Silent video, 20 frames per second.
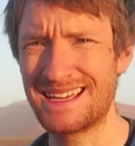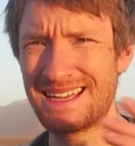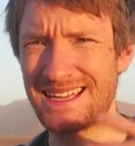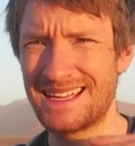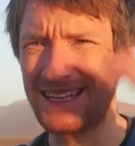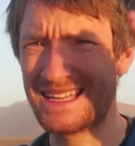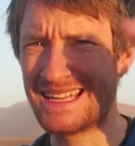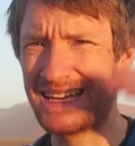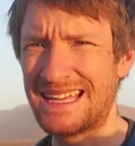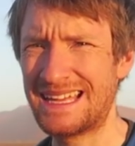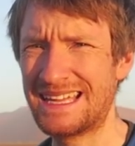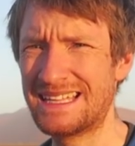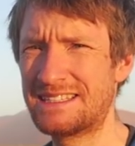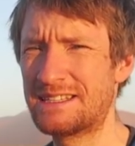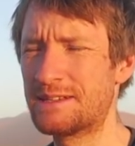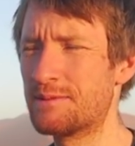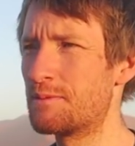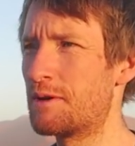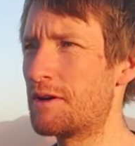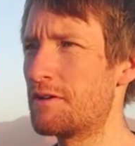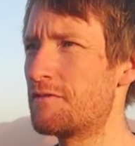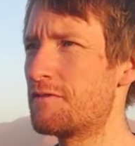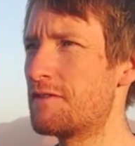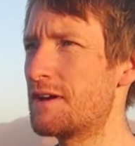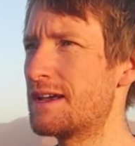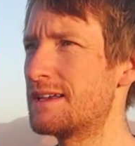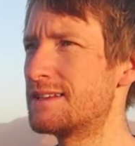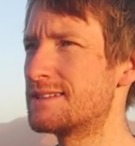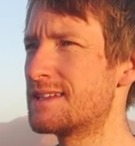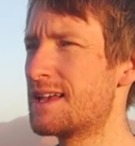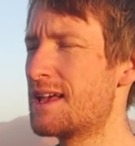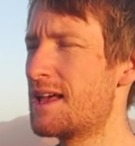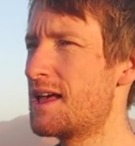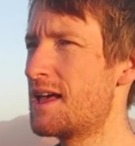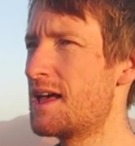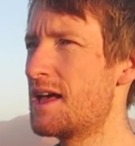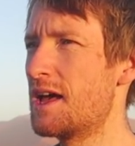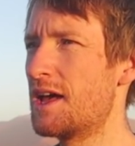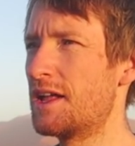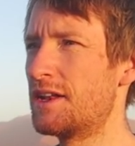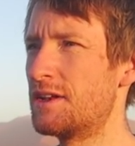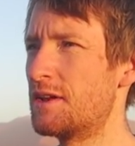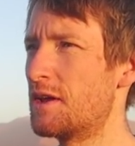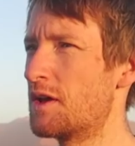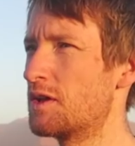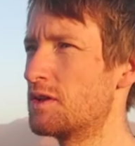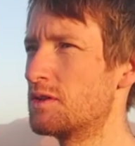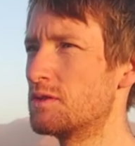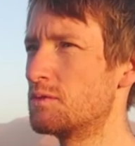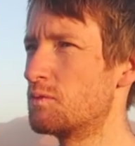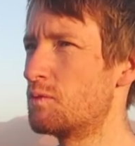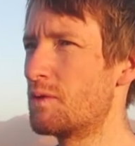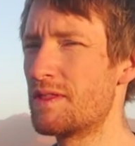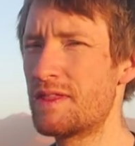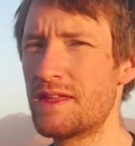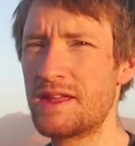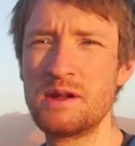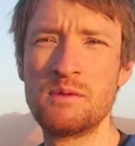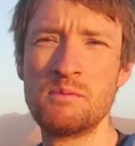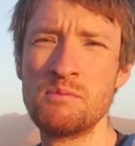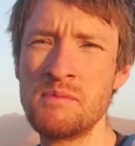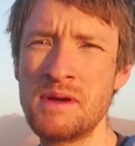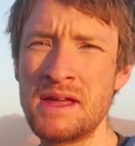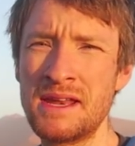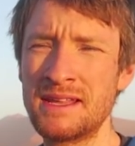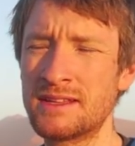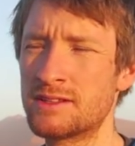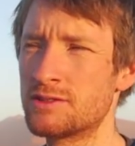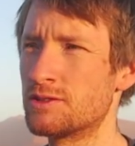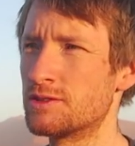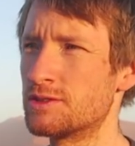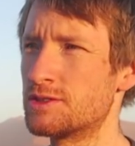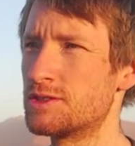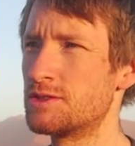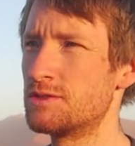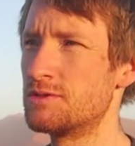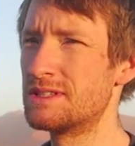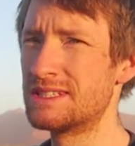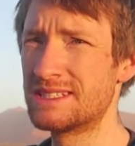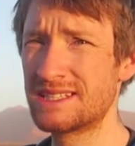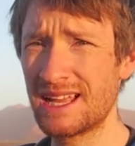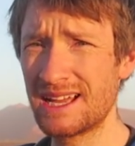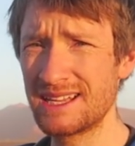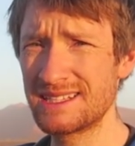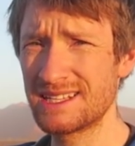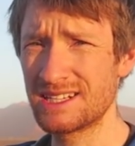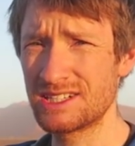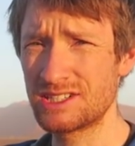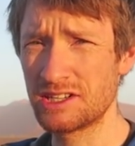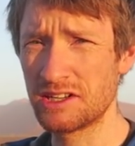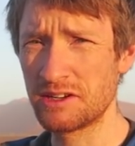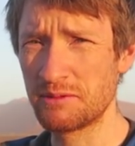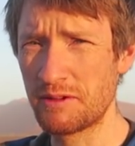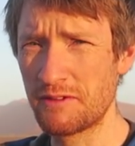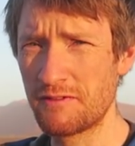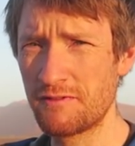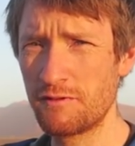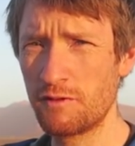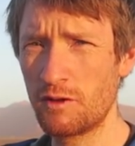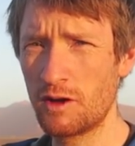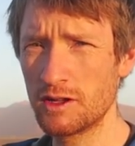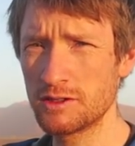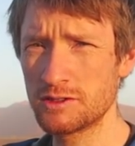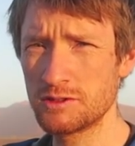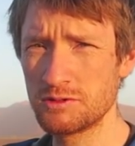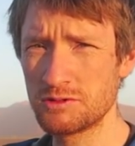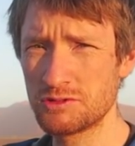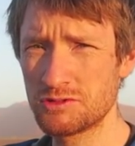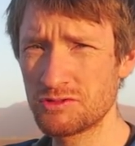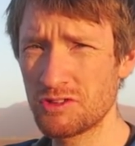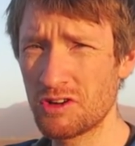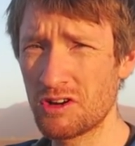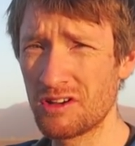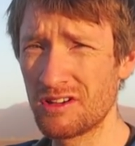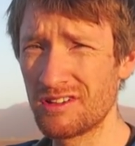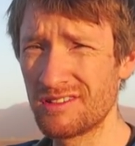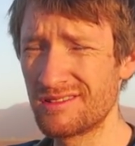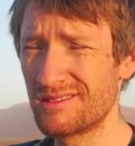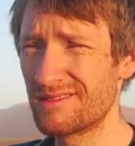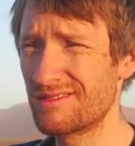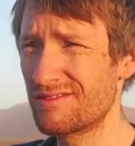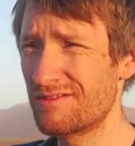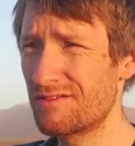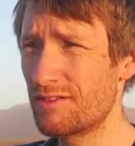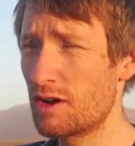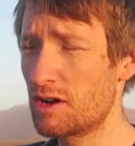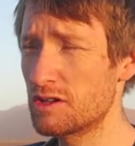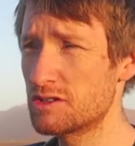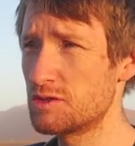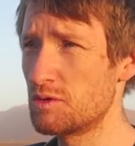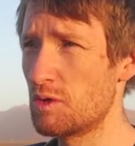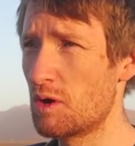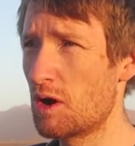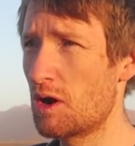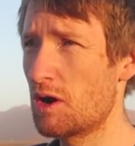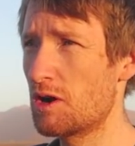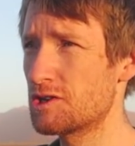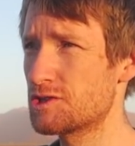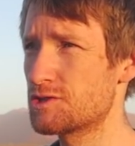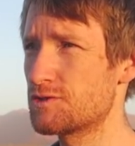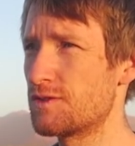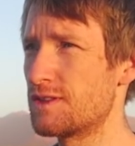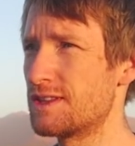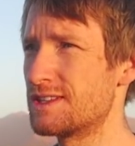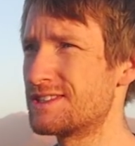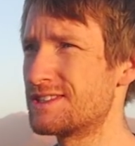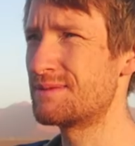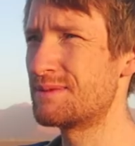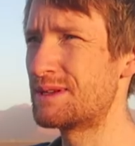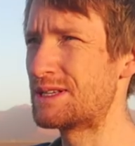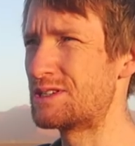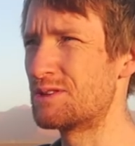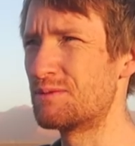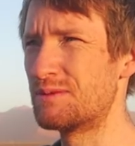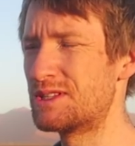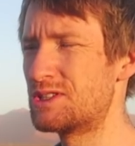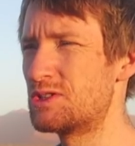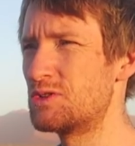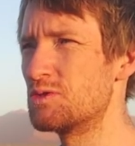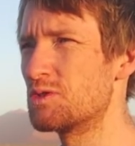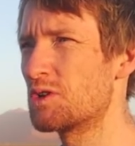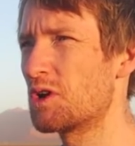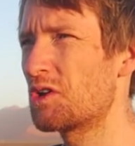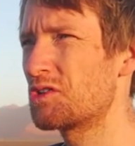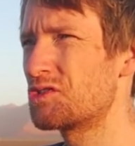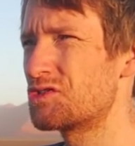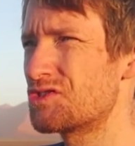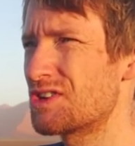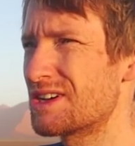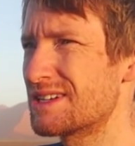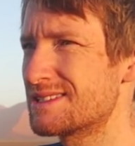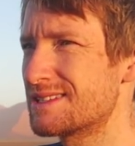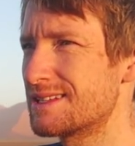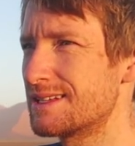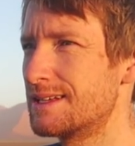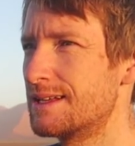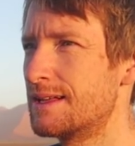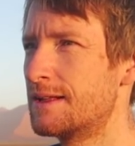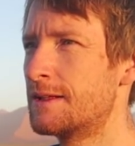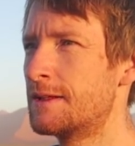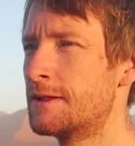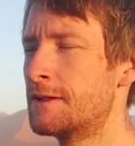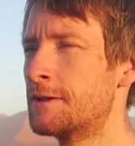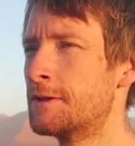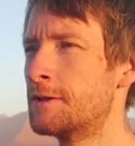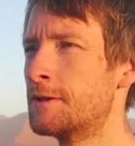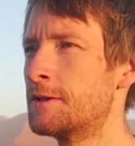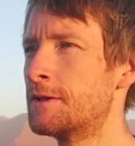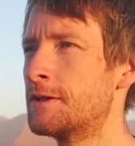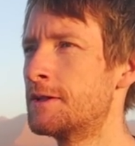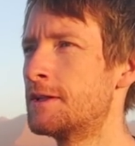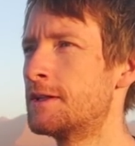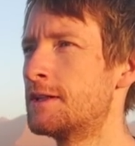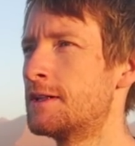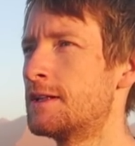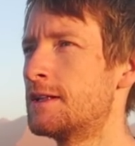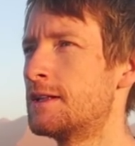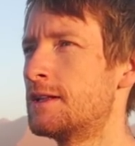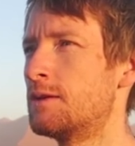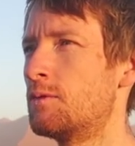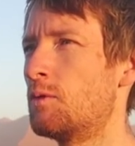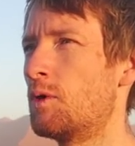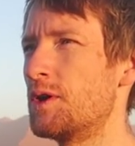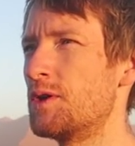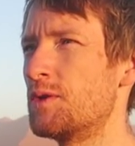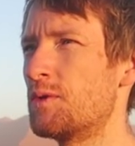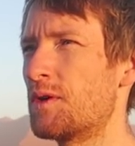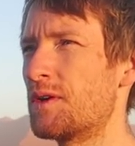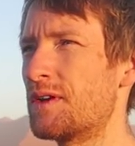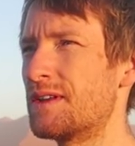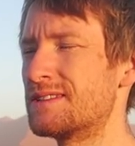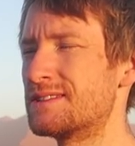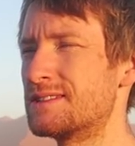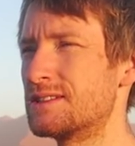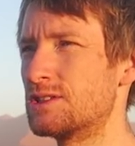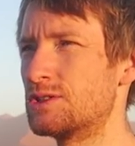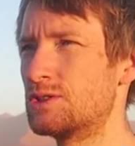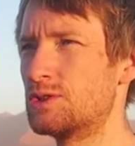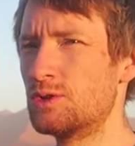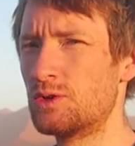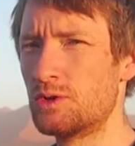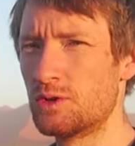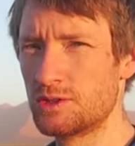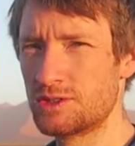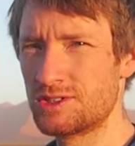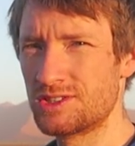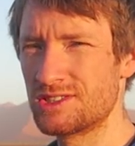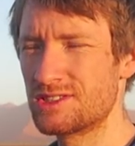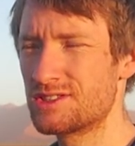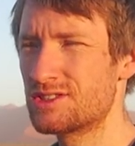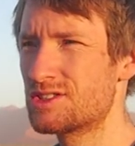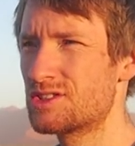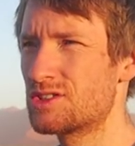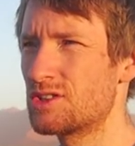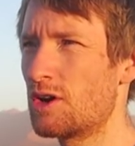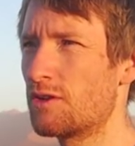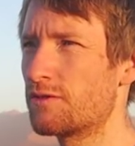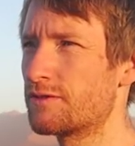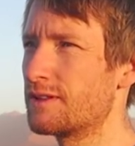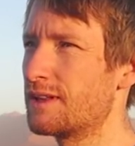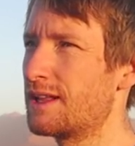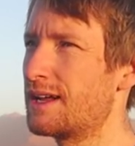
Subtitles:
it hitting my face. And within a minute or two, this light's actually going to be far too strong and far too harsh for image. It'll be too contrasty. What you want is the gorgeous soft